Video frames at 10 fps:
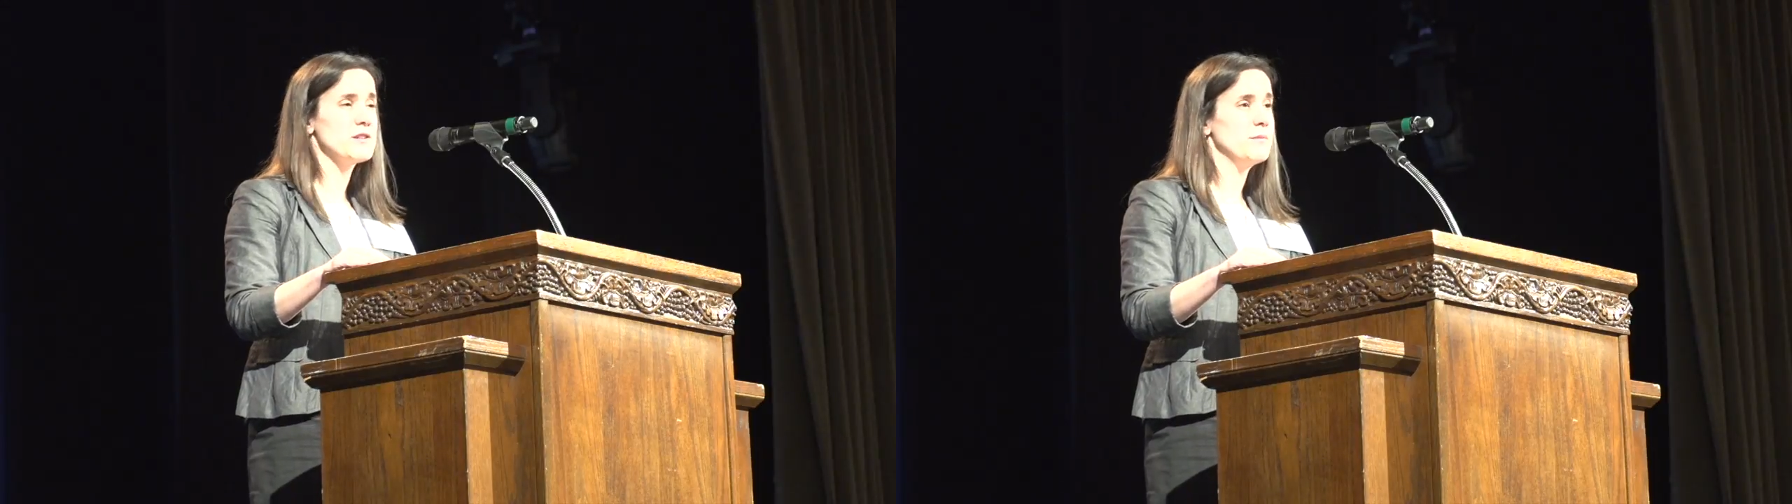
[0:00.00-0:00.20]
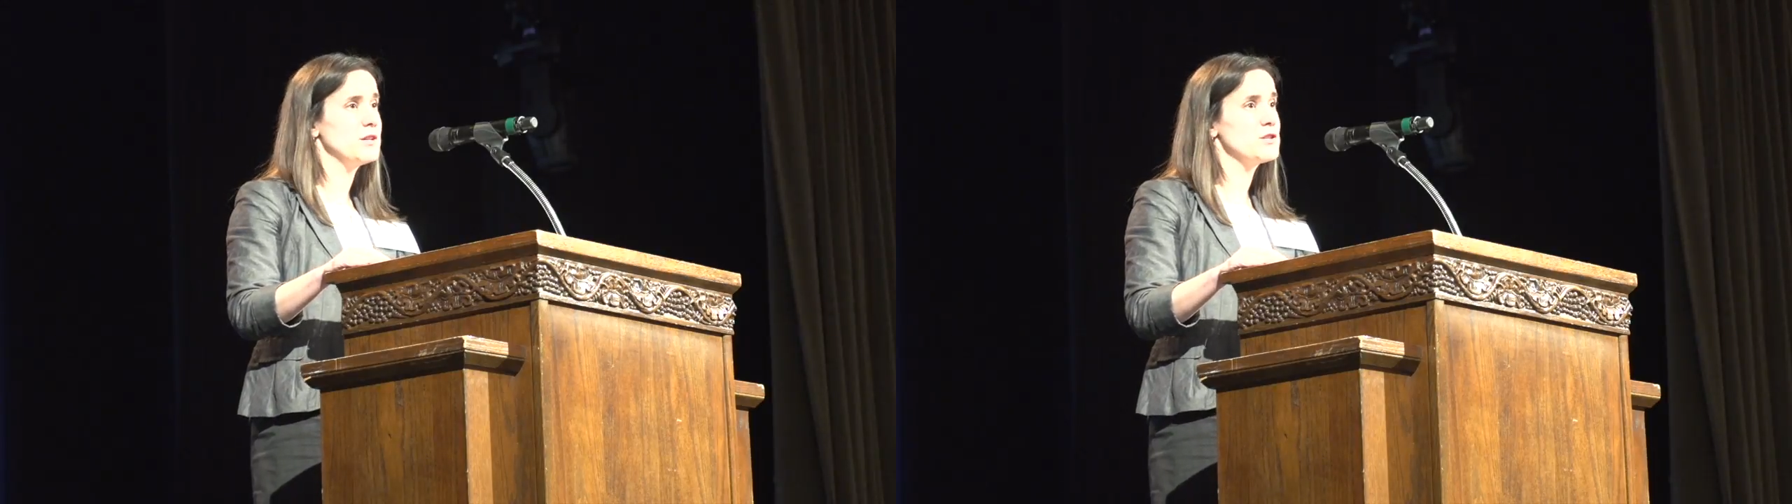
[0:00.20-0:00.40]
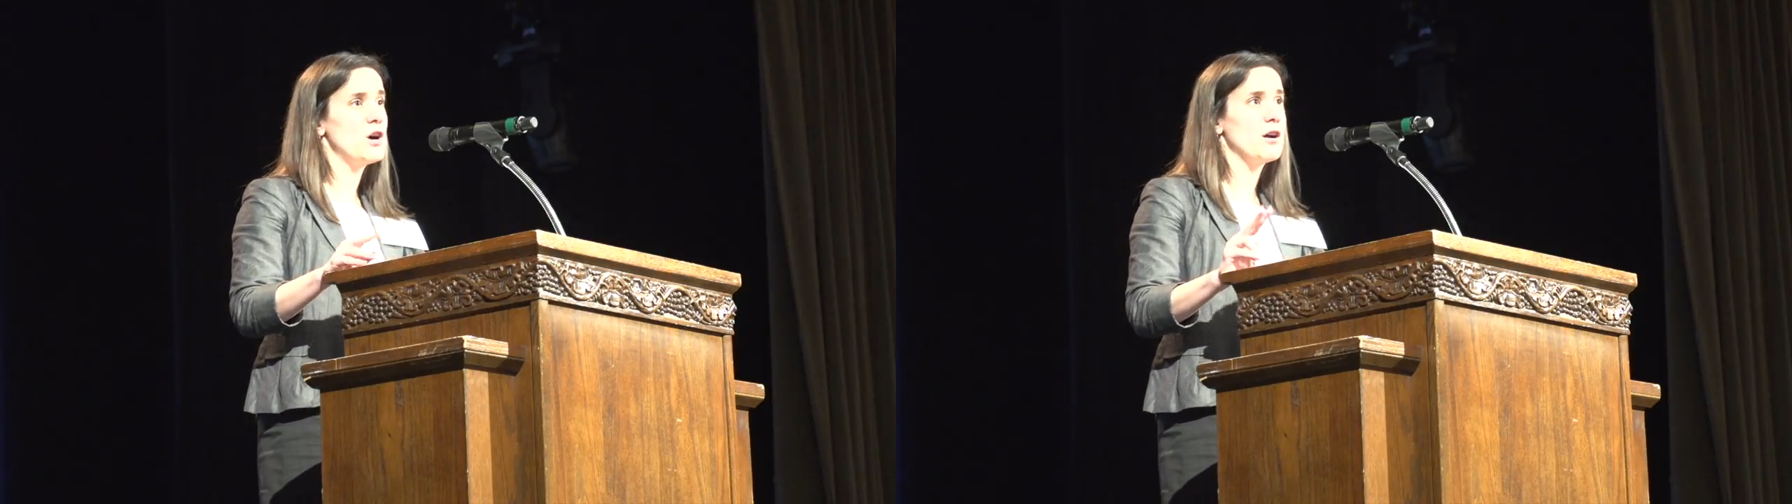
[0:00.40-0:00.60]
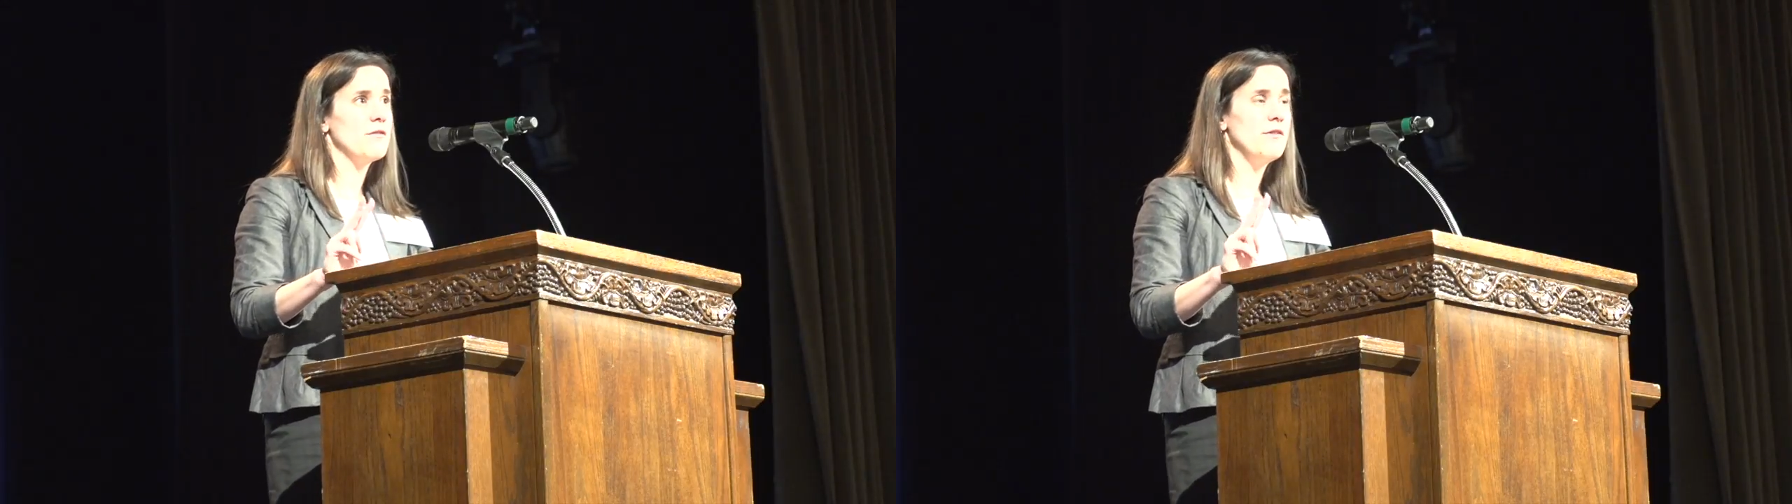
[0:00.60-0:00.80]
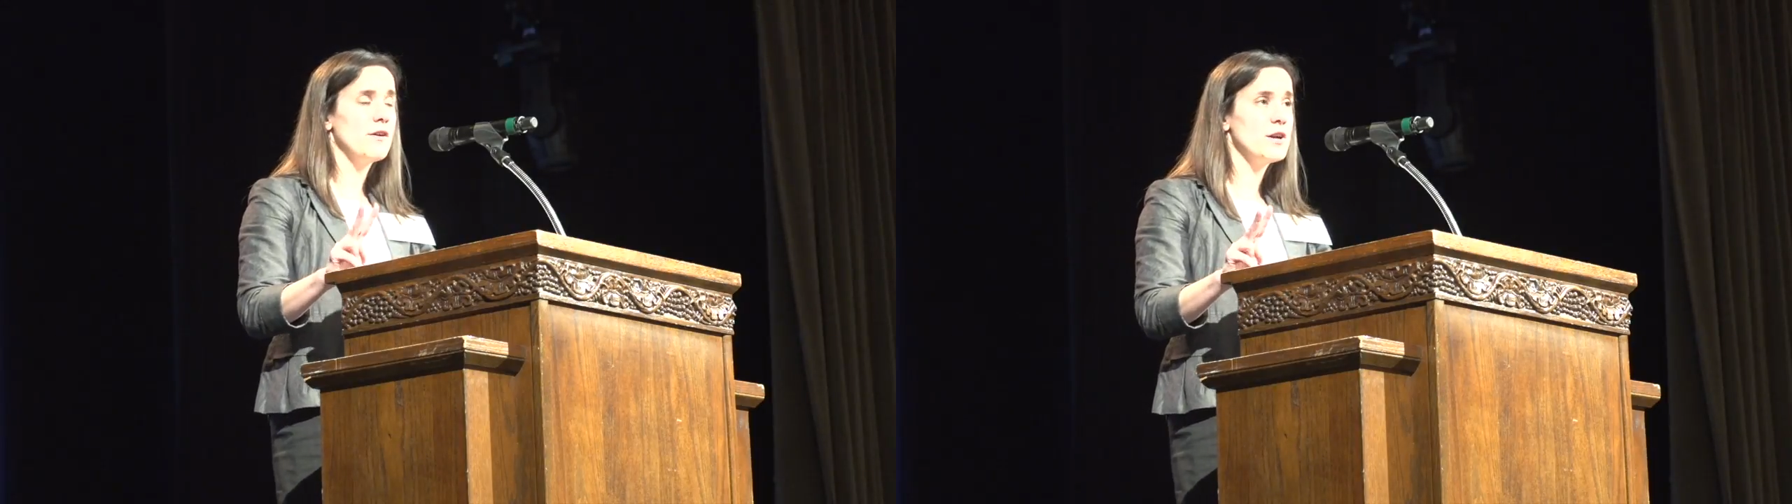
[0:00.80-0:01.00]
I'm going to talk
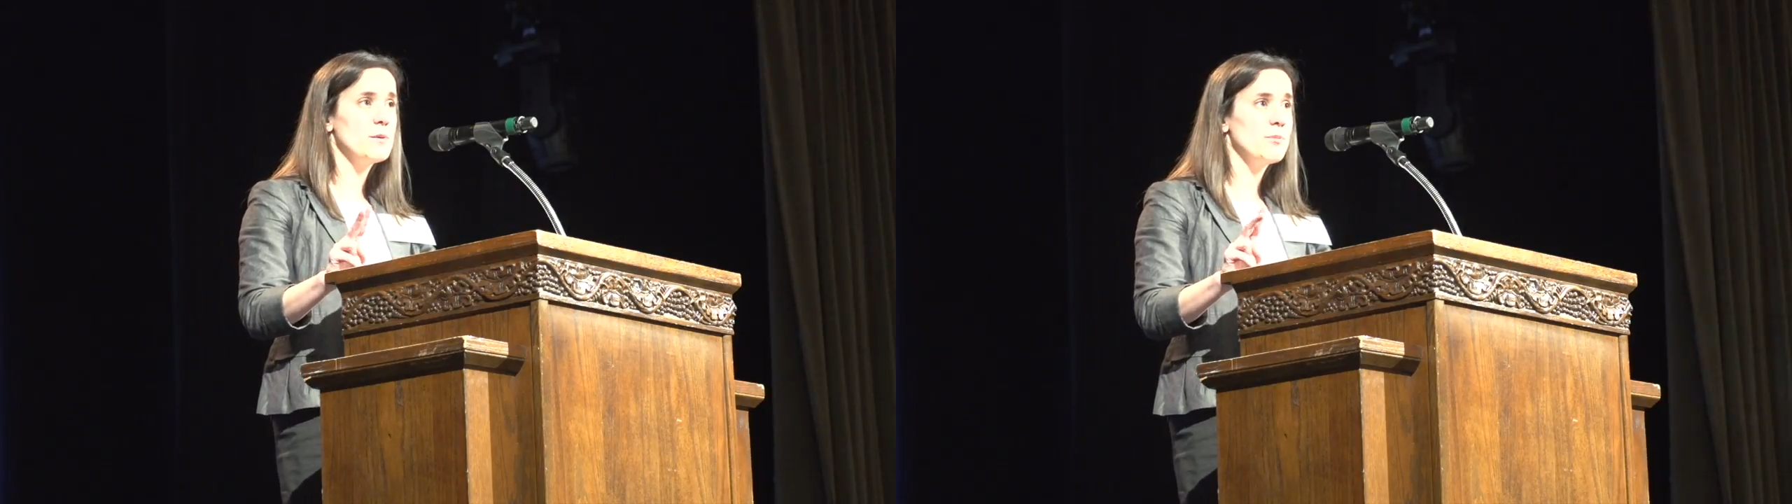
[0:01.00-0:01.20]
very